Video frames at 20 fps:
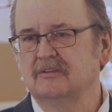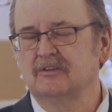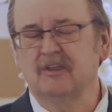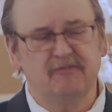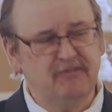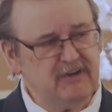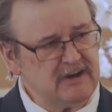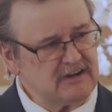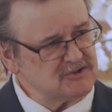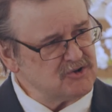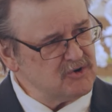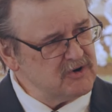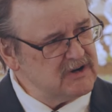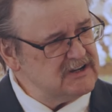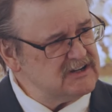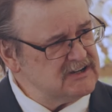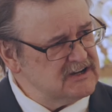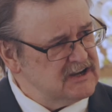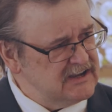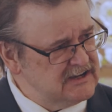The
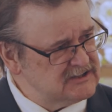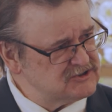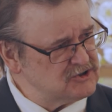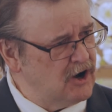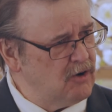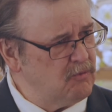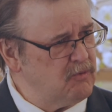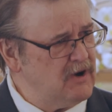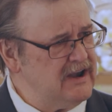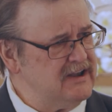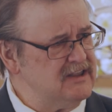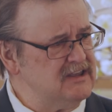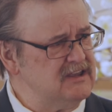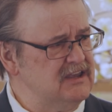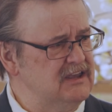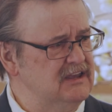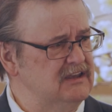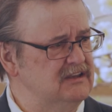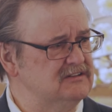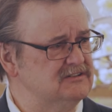victory is already
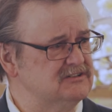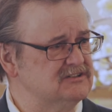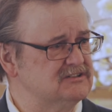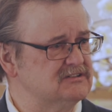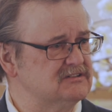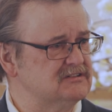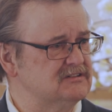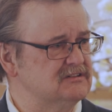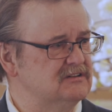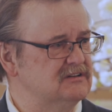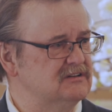His.